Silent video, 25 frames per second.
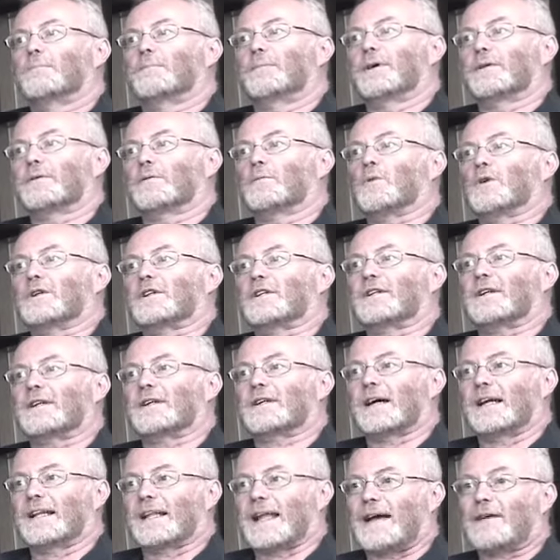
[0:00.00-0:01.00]
But what it
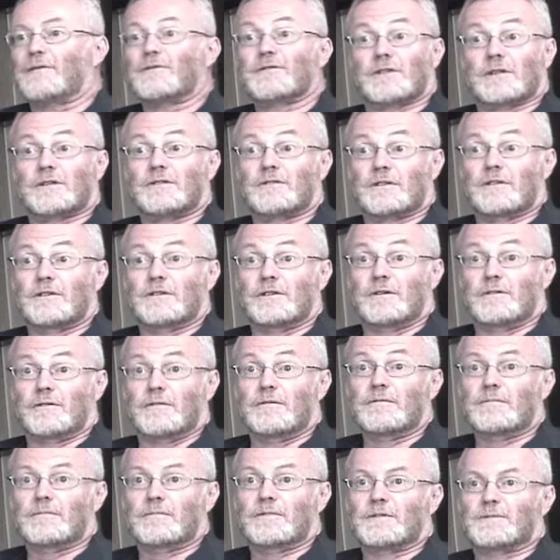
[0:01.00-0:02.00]
allows us to
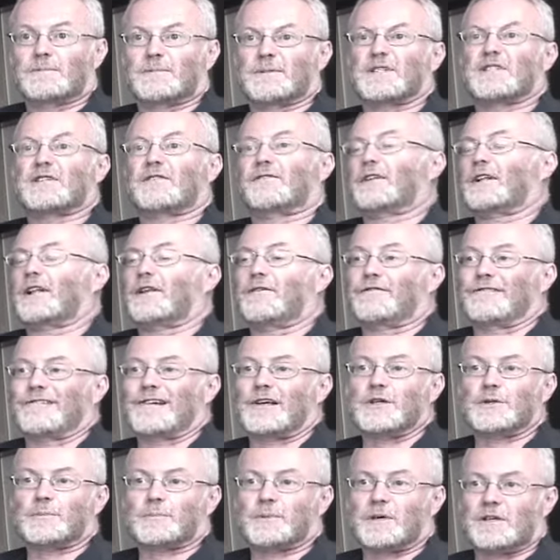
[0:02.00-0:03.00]
do, specifically for
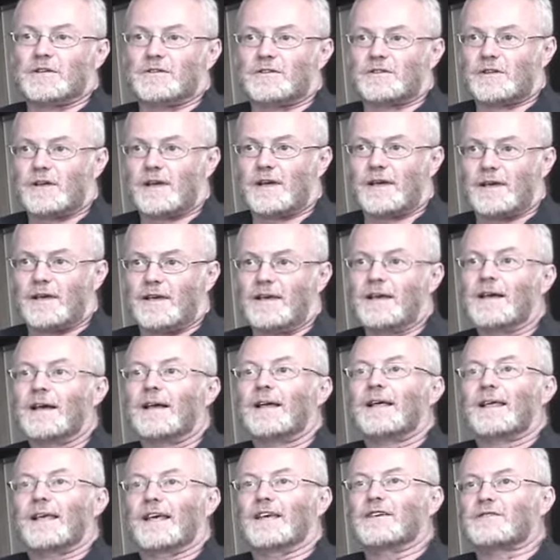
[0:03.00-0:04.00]
HPC,
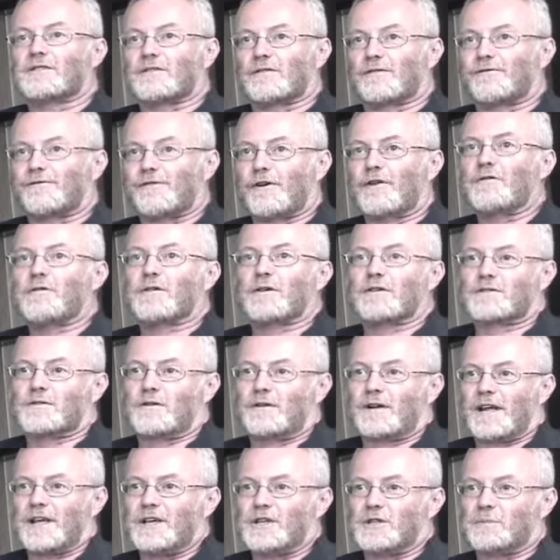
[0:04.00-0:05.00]
is to focus
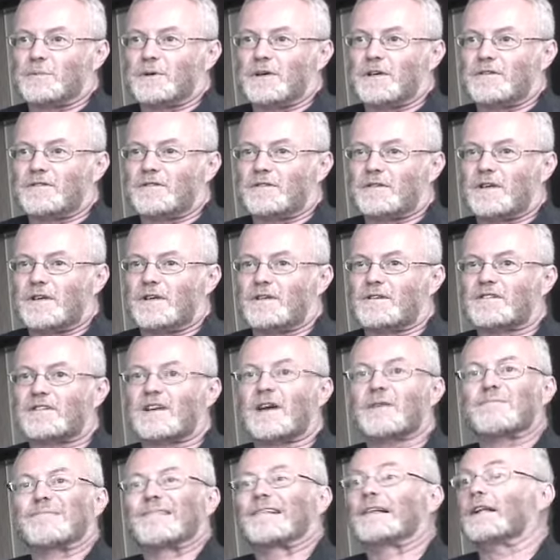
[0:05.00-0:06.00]
on HPC
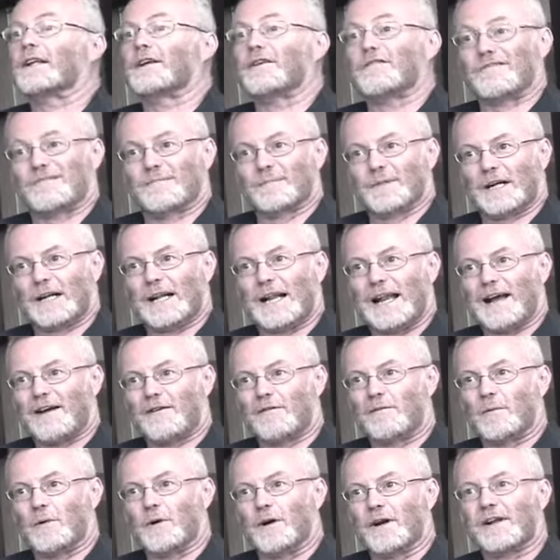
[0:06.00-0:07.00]
separately from the
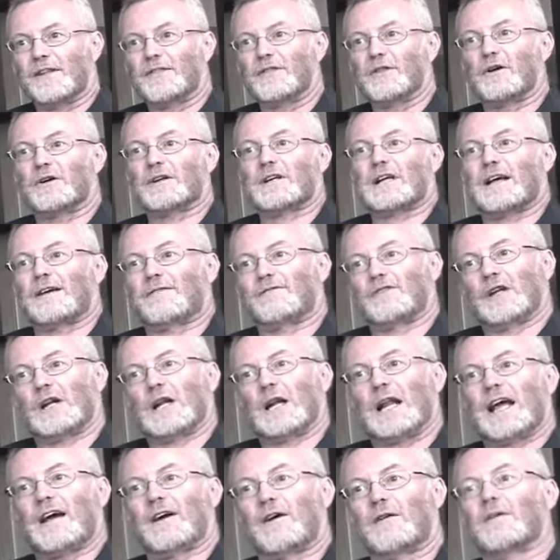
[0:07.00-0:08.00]
cloud work and not have the
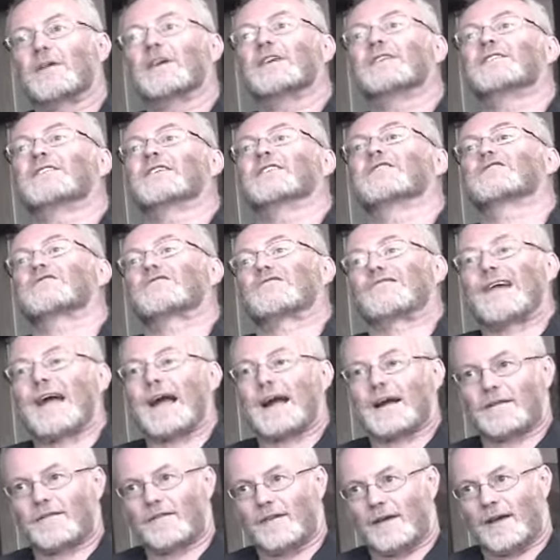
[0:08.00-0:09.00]
cloud
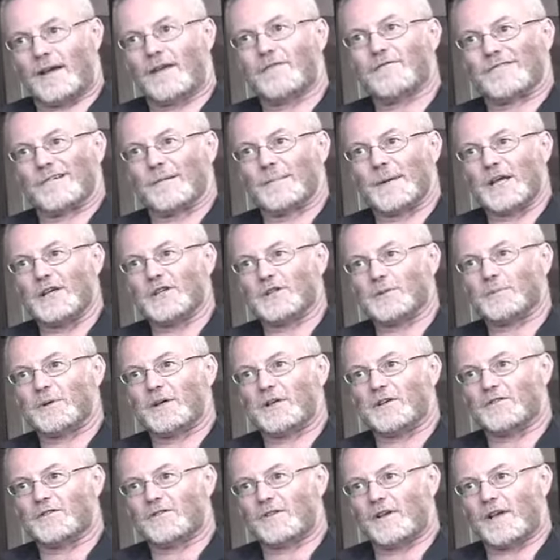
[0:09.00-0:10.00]
detracting from
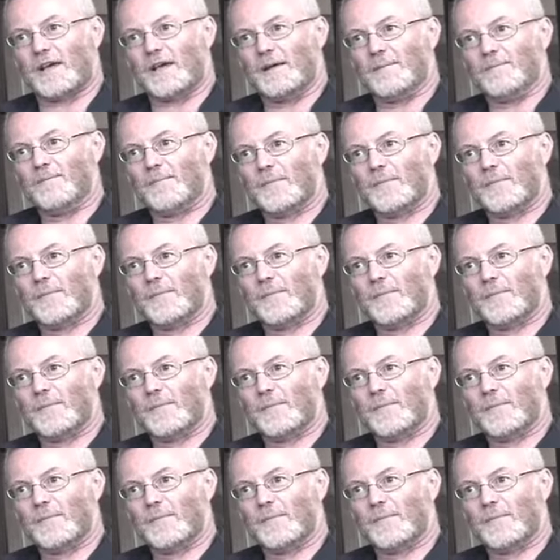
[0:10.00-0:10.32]
HPC.